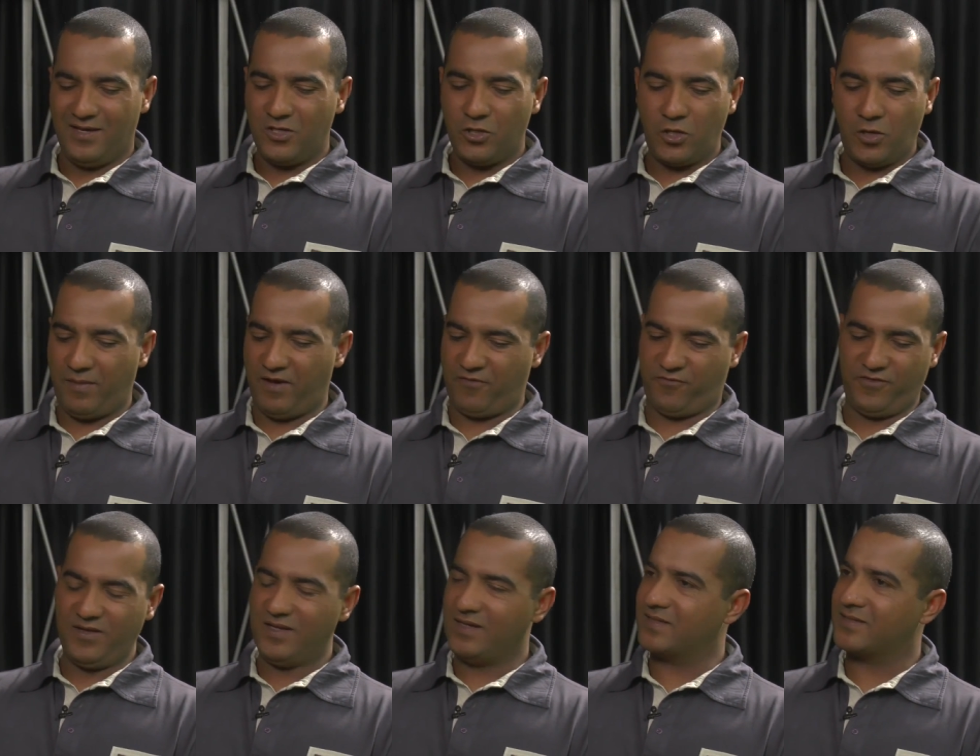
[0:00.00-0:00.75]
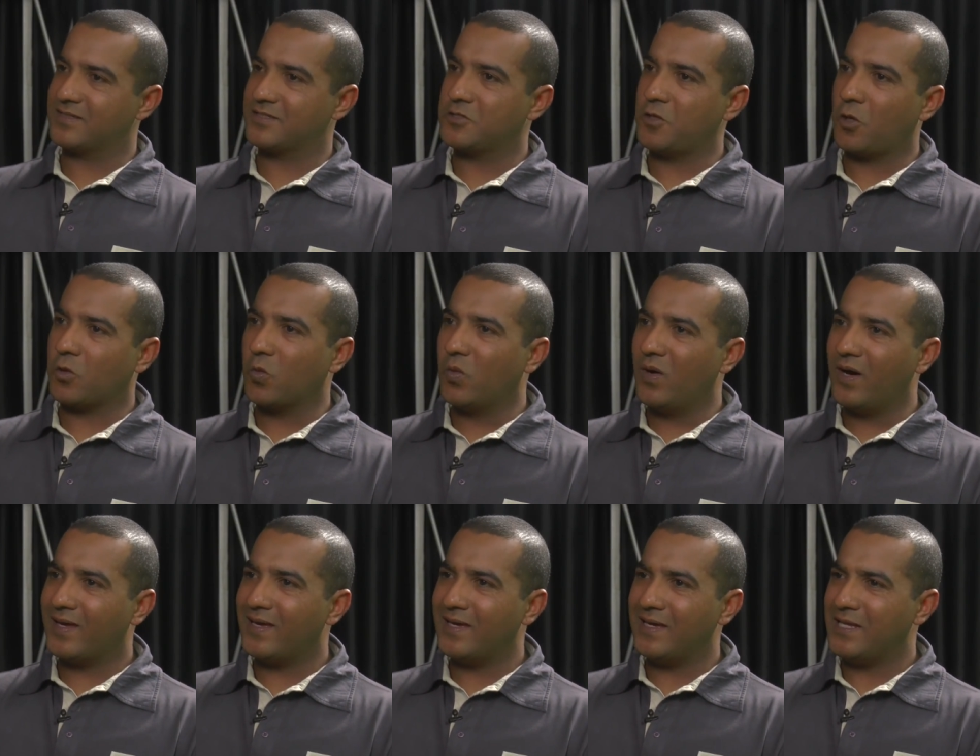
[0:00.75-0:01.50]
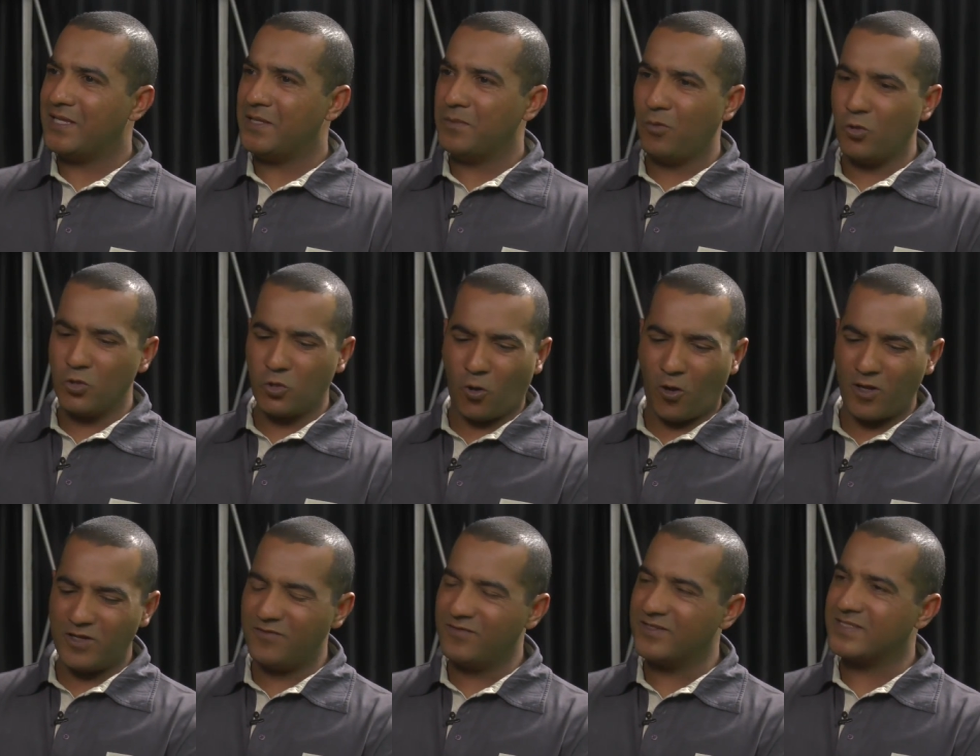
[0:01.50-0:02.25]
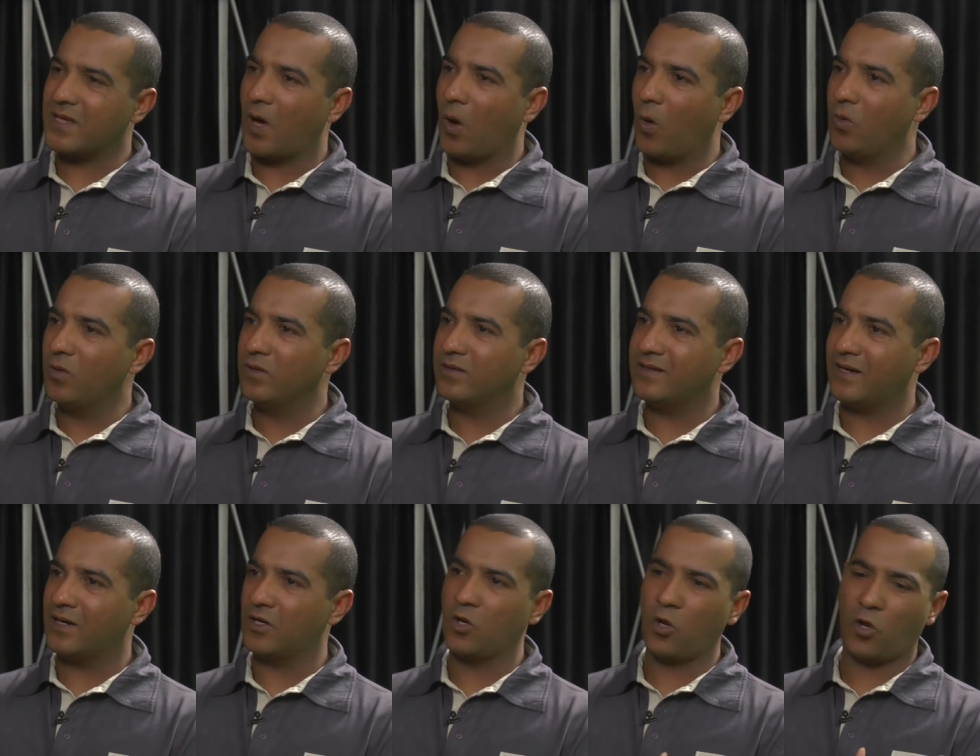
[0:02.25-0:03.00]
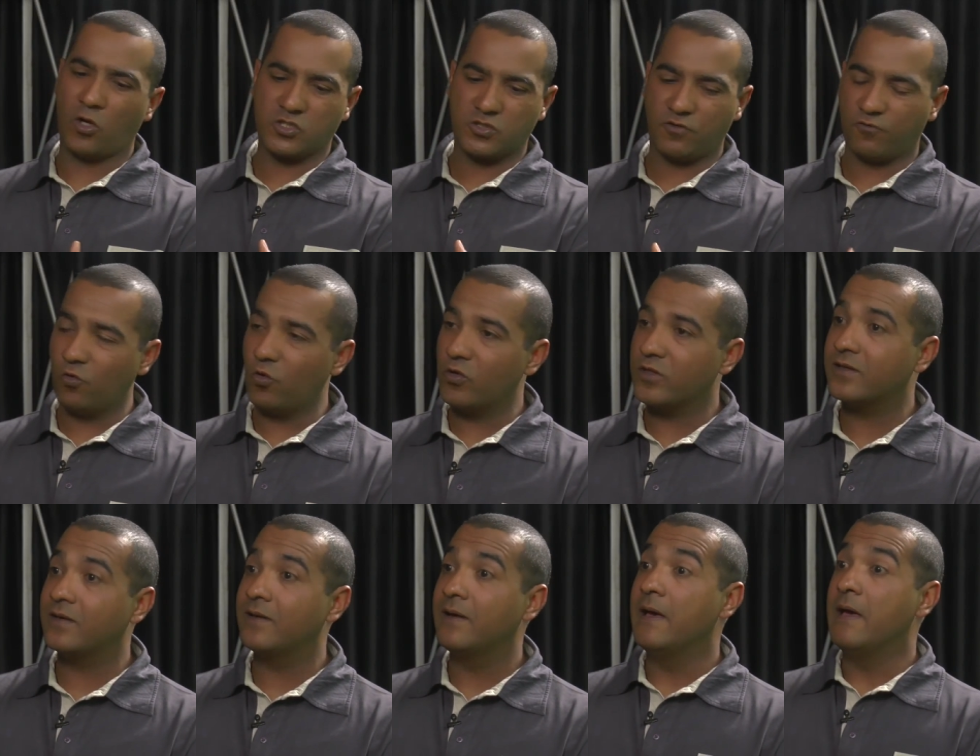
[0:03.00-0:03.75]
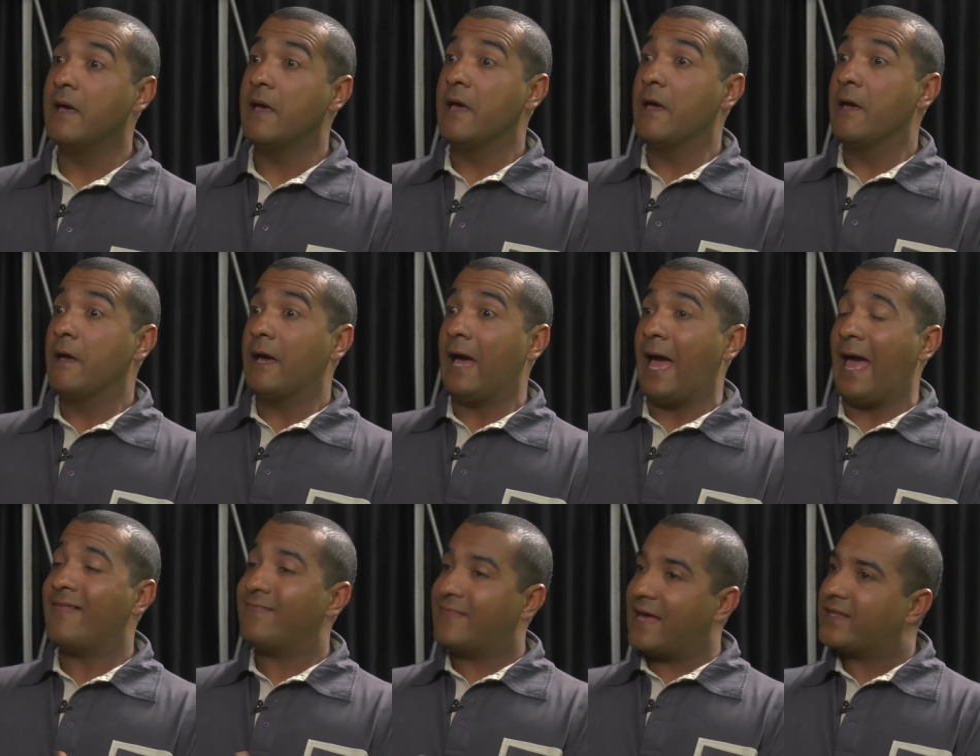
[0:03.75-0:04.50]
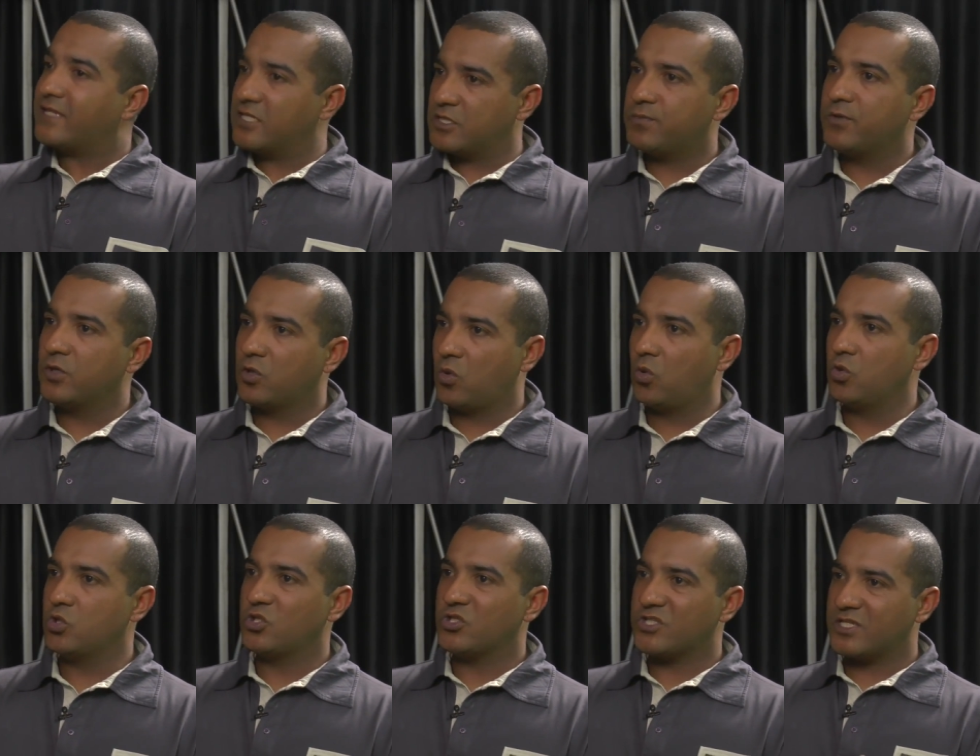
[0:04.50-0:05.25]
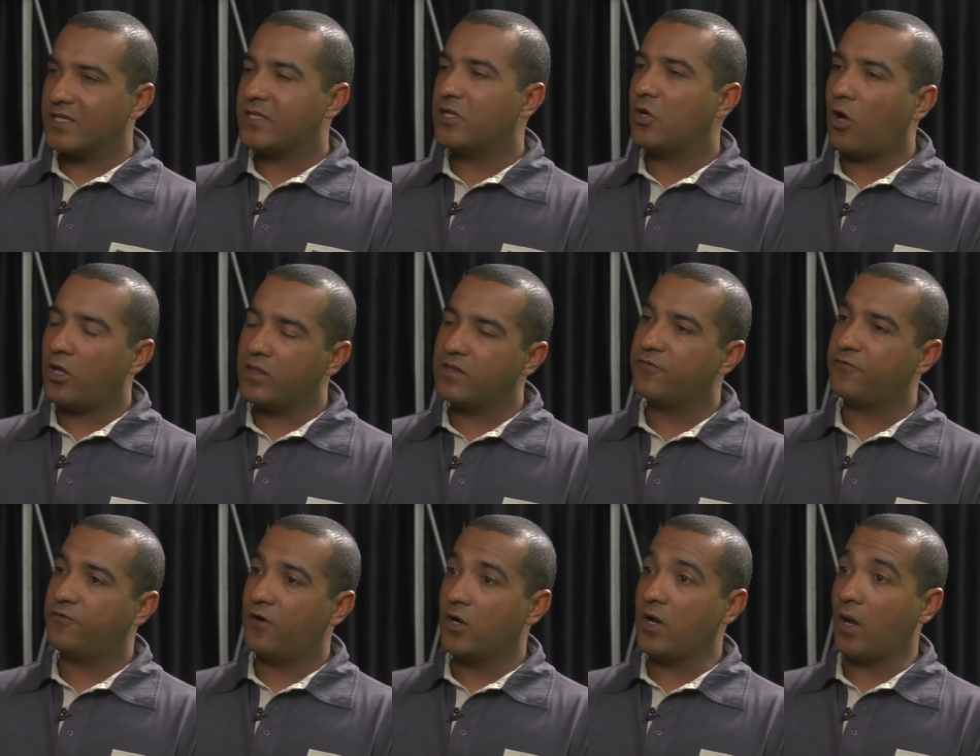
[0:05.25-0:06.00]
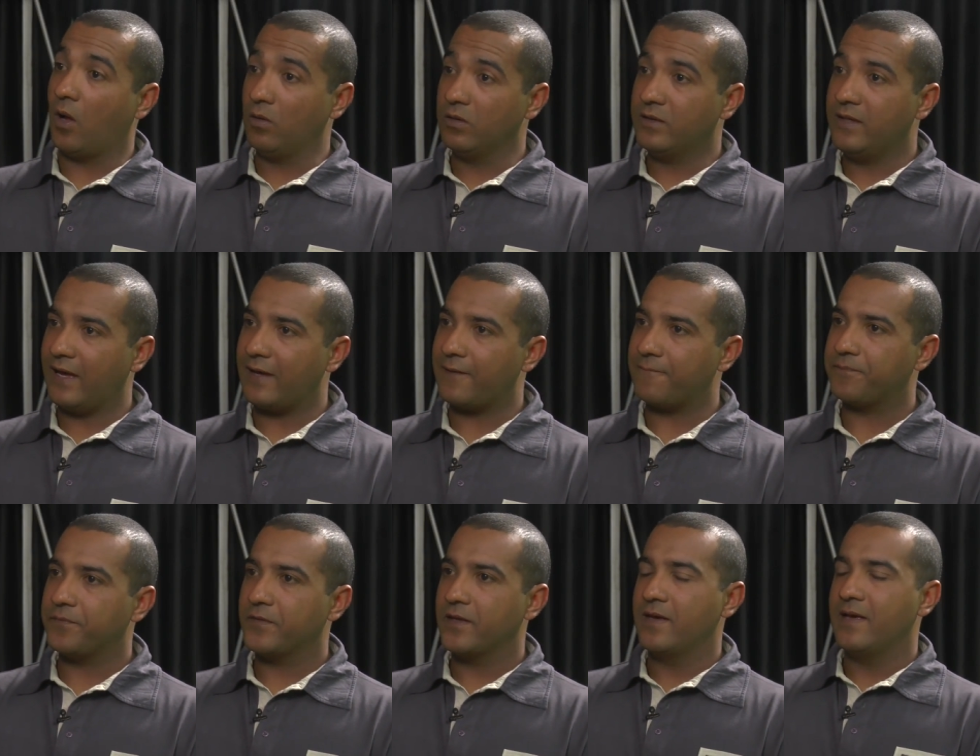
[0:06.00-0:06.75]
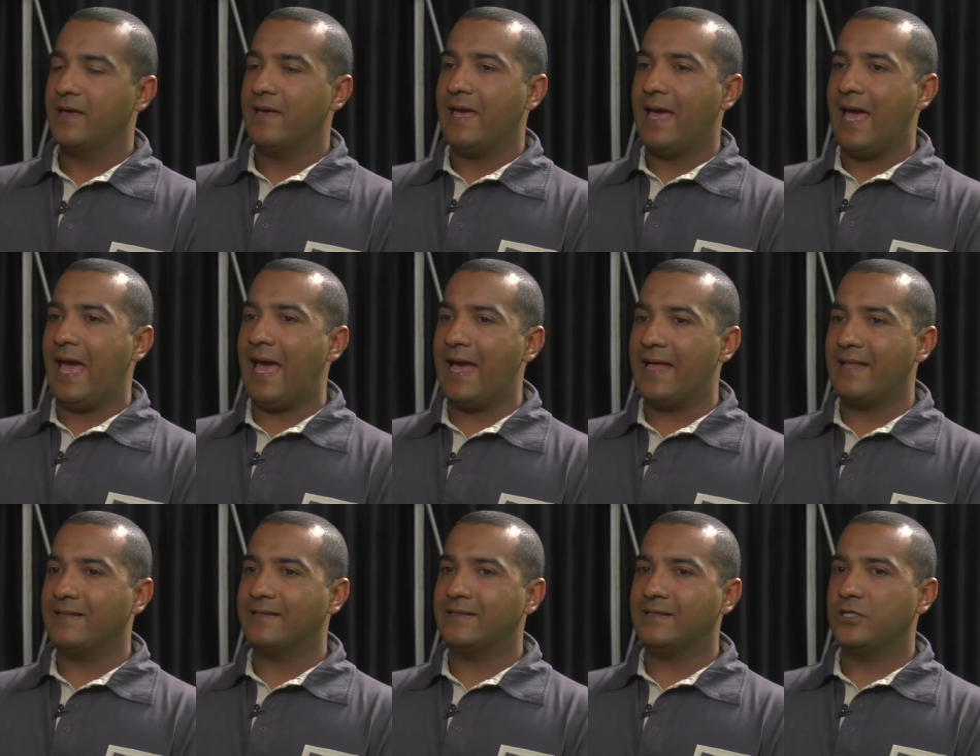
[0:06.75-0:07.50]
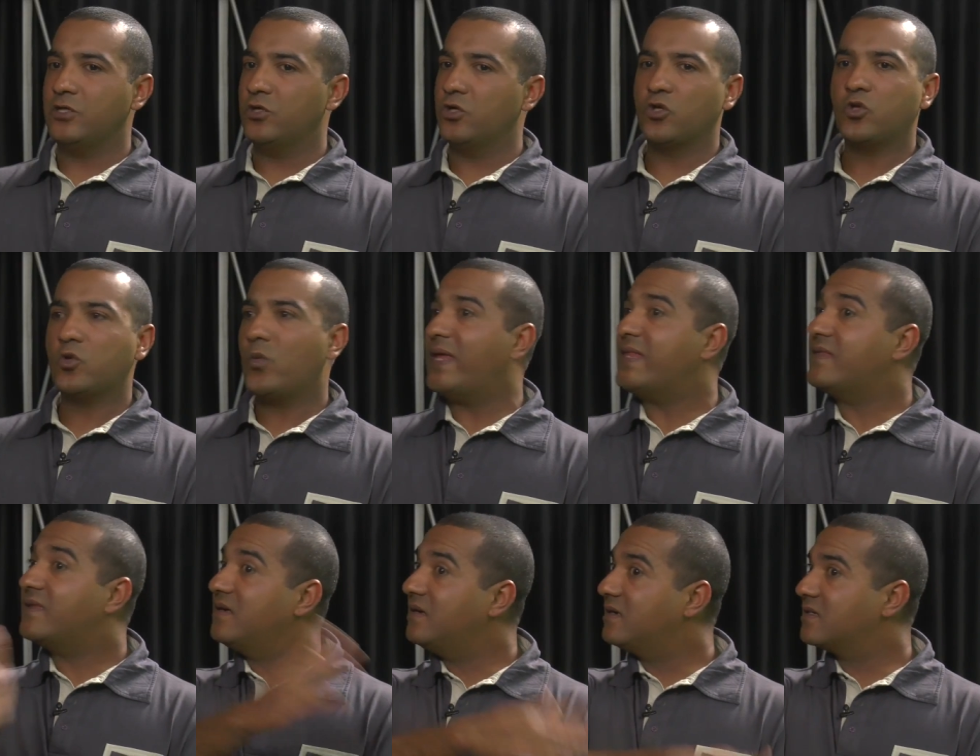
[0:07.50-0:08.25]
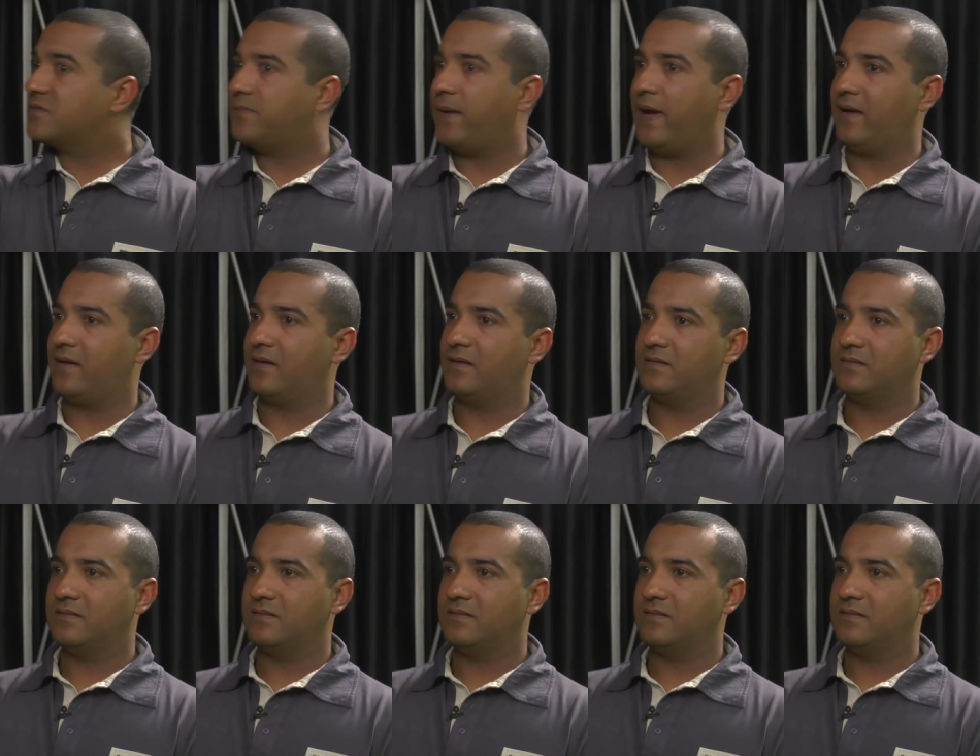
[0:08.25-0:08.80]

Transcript: you know, my fingers is not working anymore. You can't even hold a glass of water. And that is because you're sitting on the phone whole day. And you know, 20 years back,